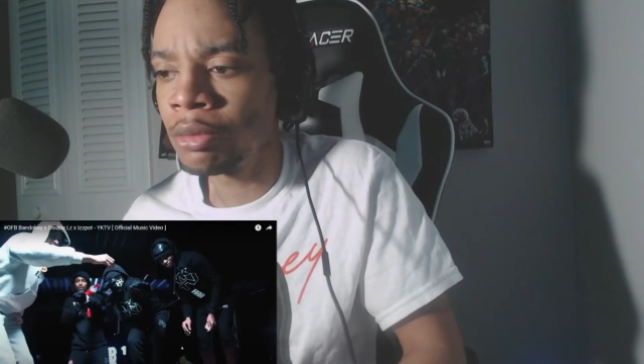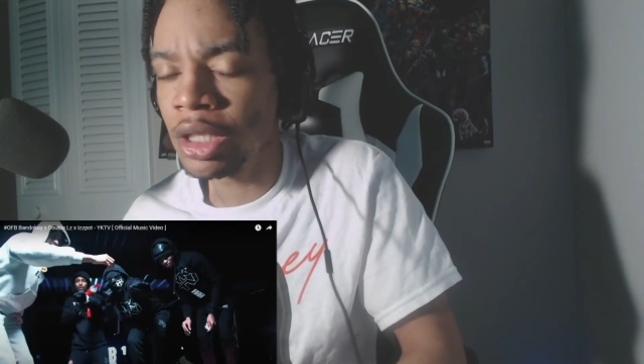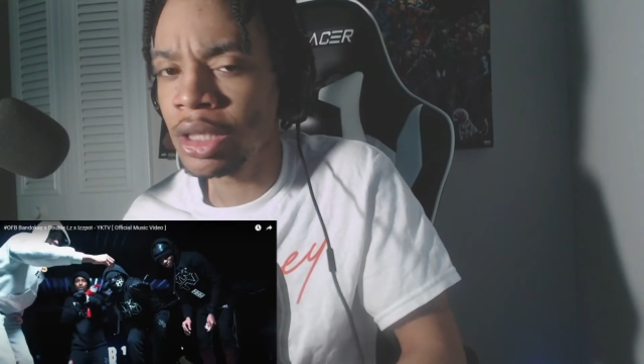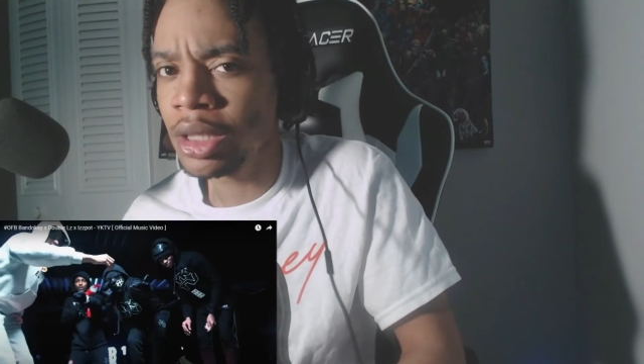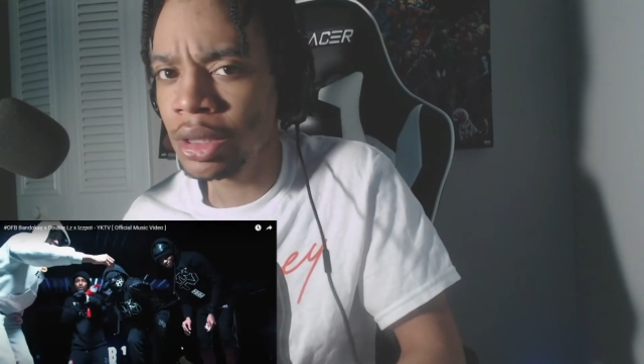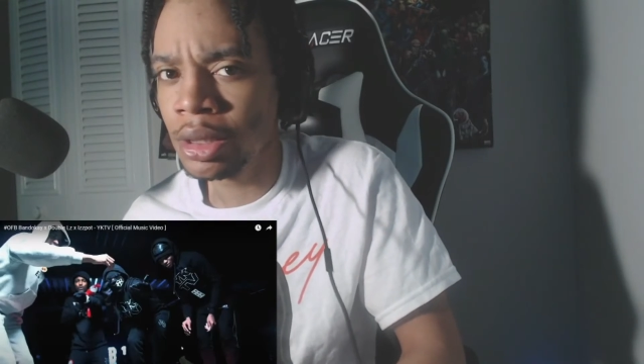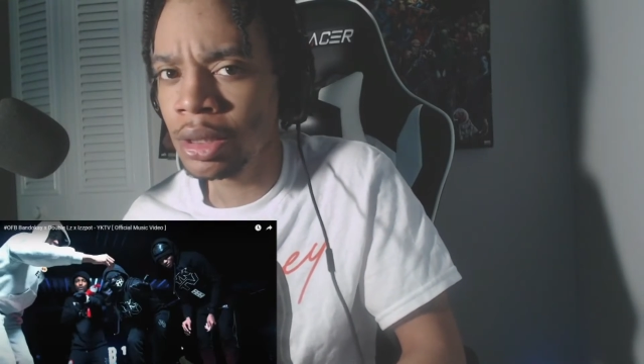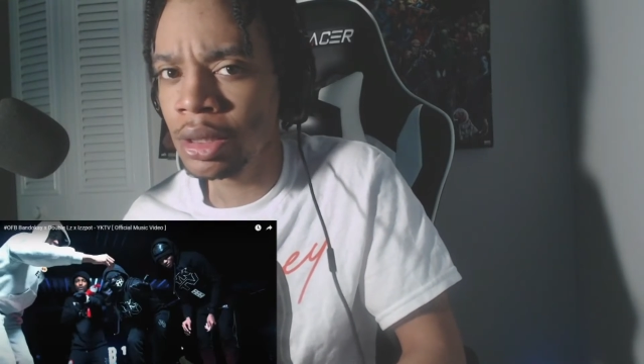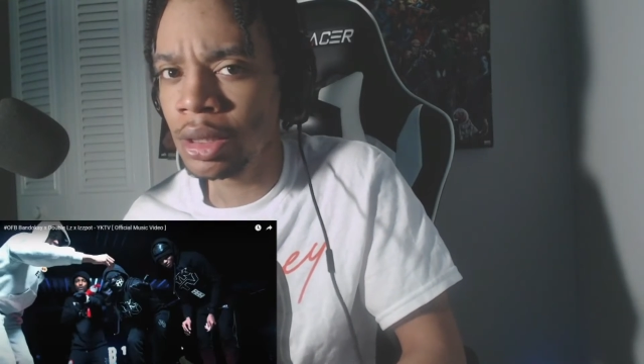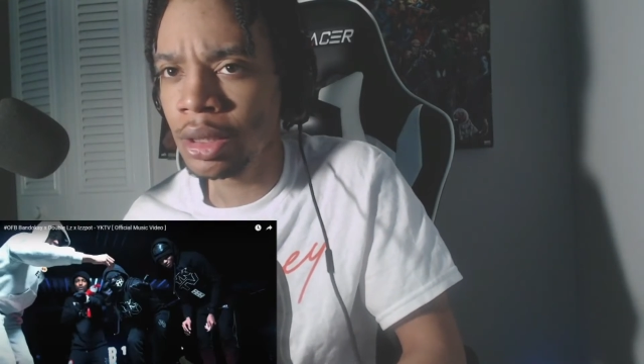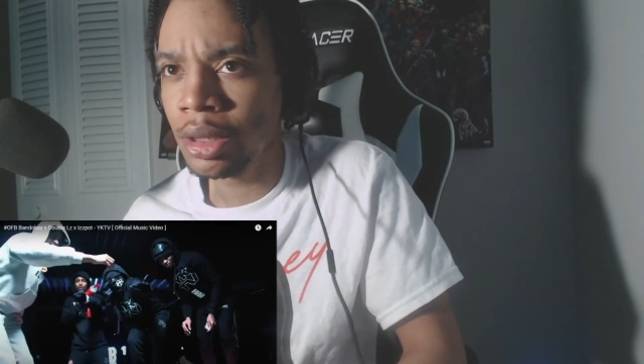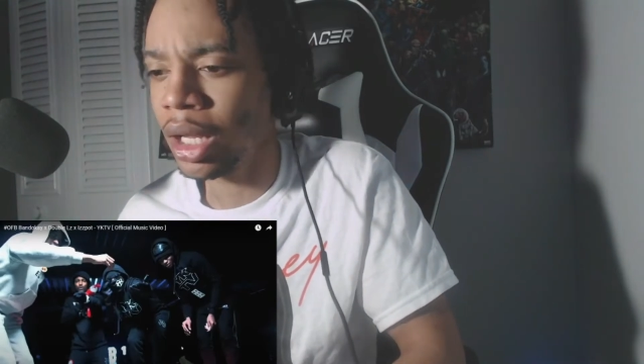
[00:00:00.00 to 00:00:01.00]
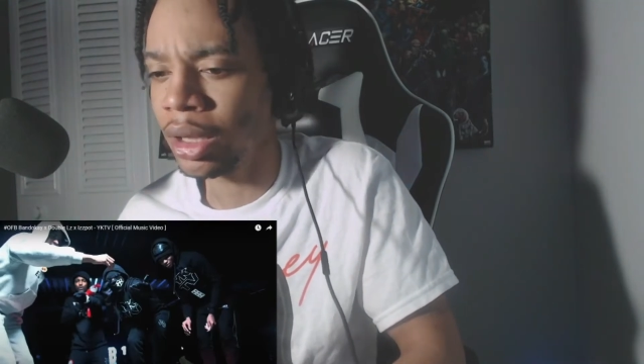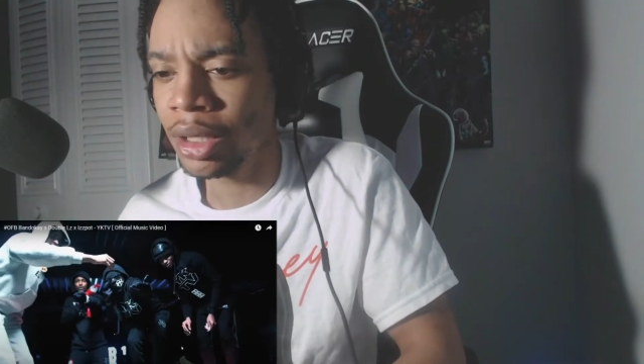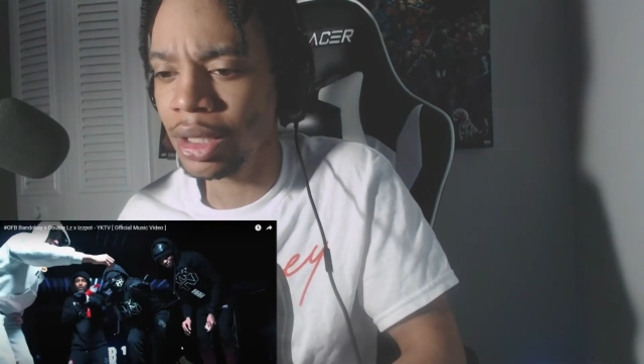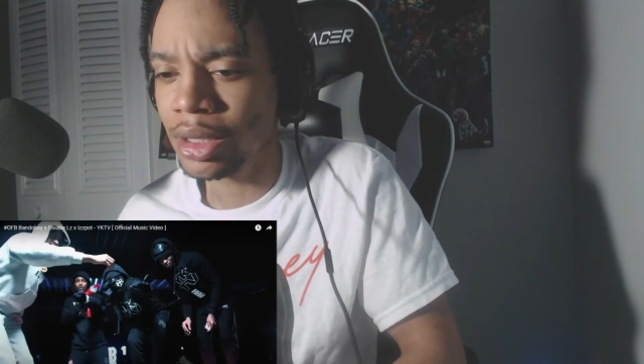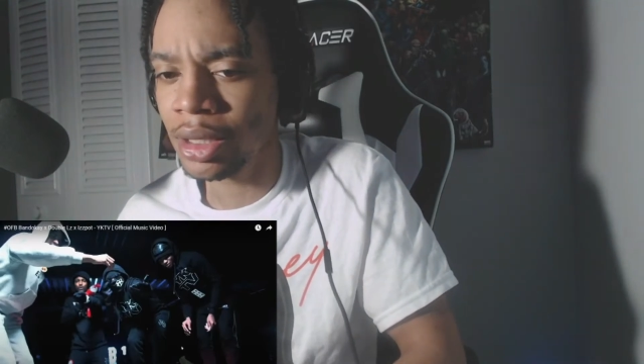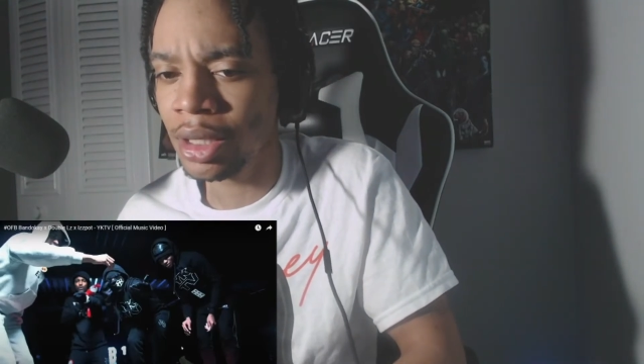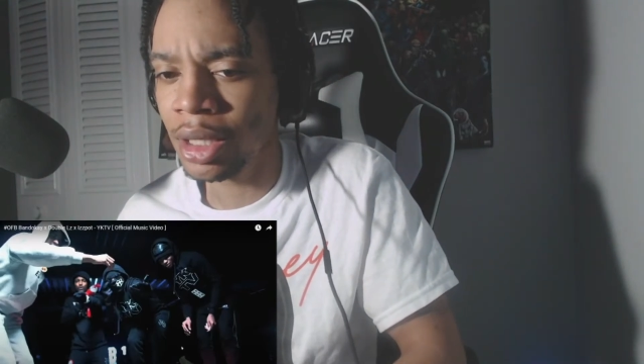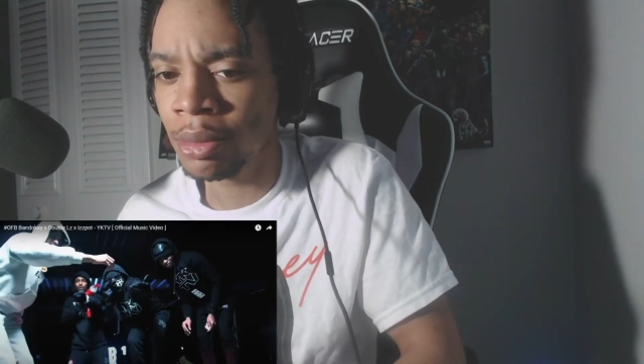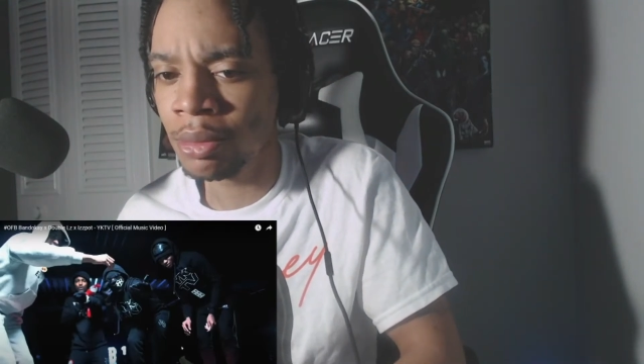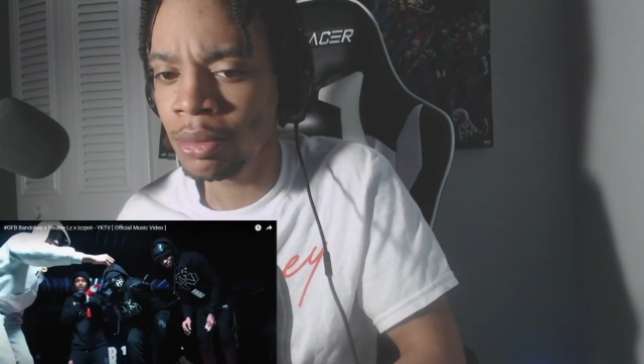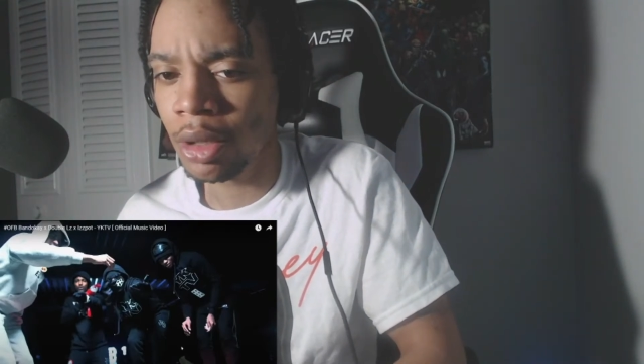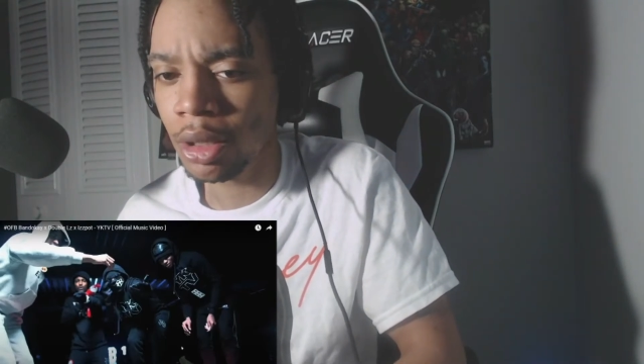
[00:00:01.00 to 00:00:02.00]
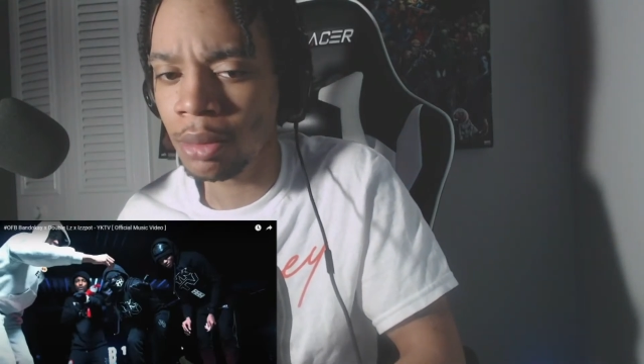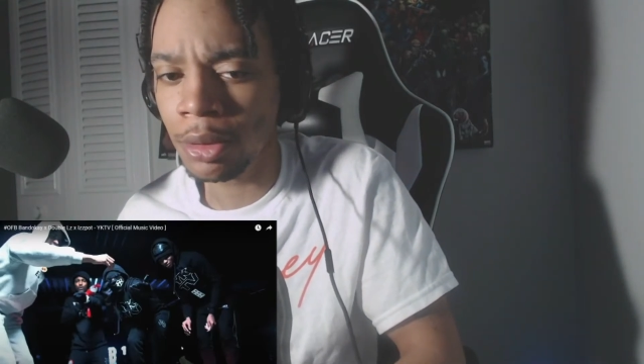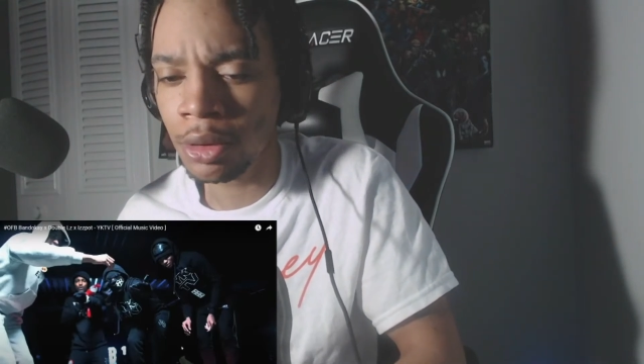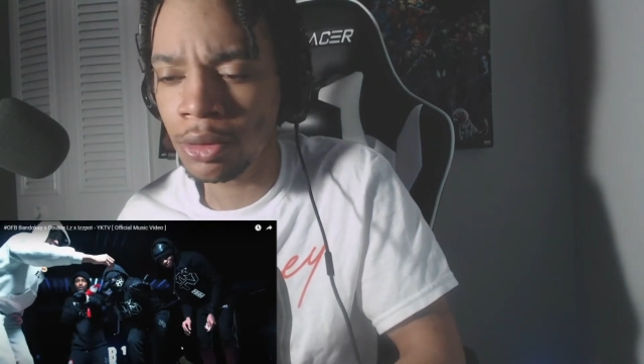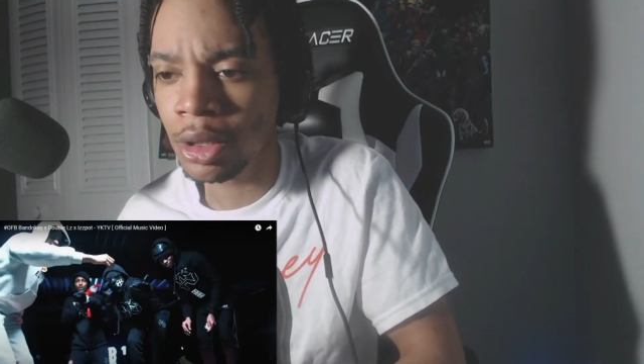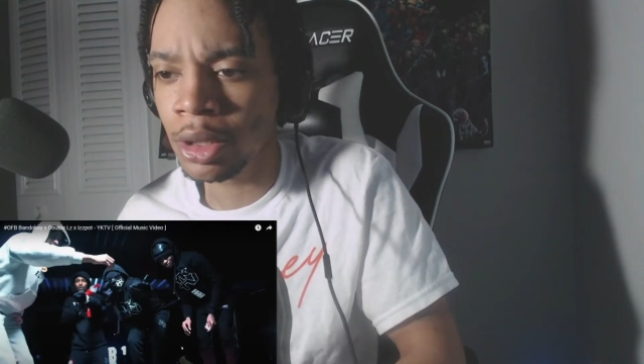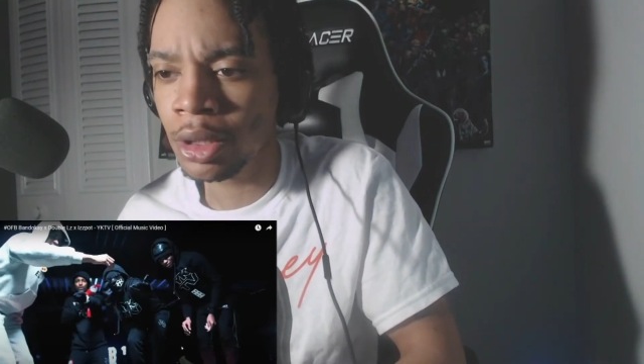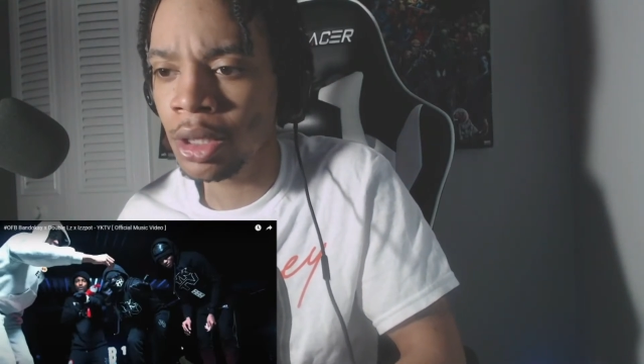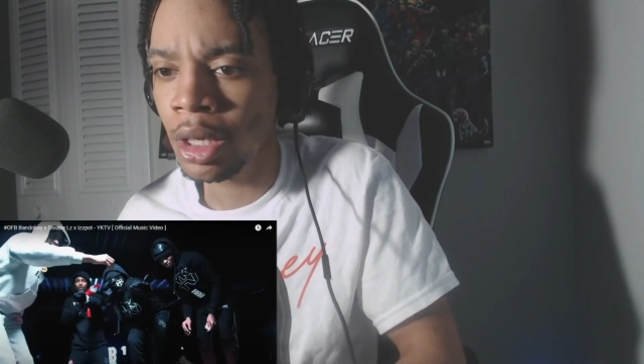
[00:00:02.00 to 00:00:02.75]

Justin, I think that's the name of the producer,